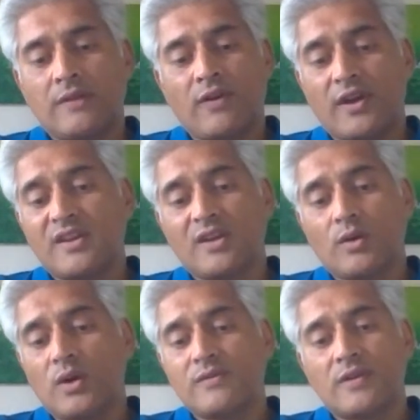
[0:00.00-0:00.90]
if I can
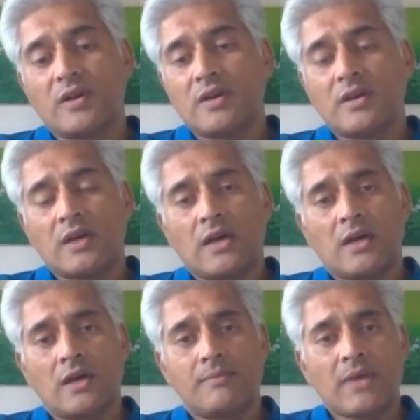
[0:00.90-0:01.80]
go
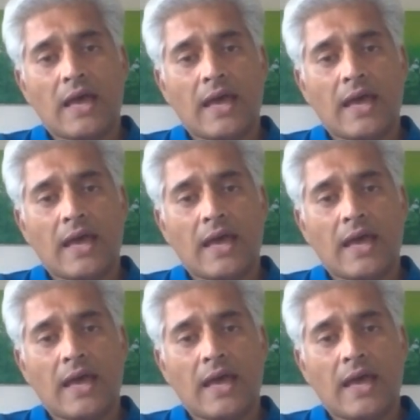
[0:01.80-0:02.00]
over